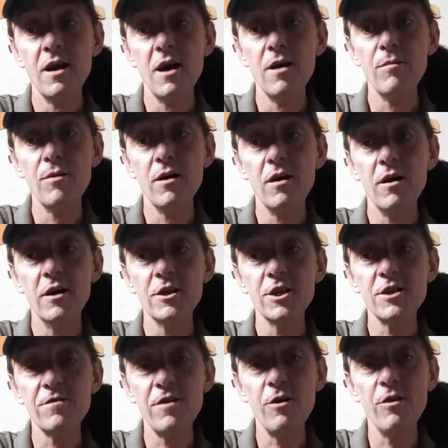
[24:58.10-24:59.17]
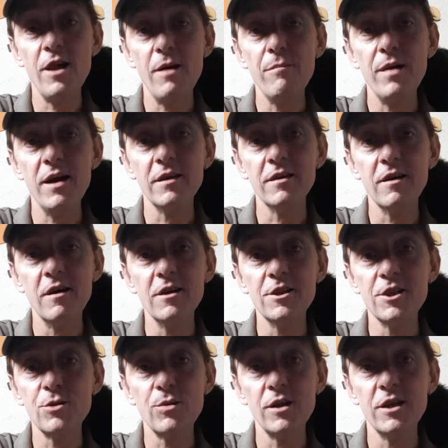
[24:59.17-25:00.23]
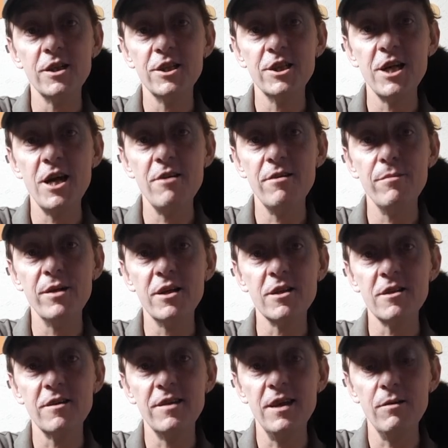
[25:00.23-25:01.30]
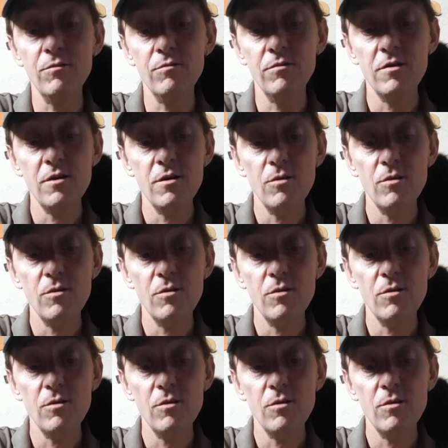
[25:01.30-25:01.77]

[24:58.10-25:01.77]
I just felt that bad that I just wanted to share it, because I think